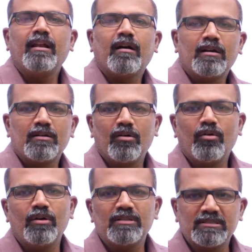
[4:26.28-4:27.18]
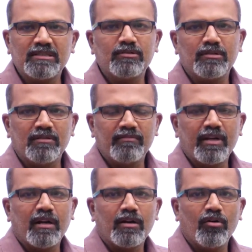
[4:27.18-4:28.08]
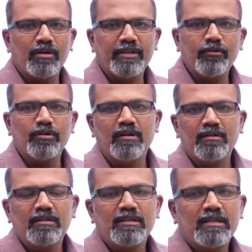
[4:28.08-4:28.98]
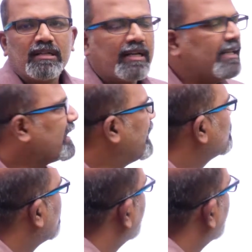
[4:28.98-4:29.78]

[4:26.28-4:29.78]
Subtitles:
not hold good in the case of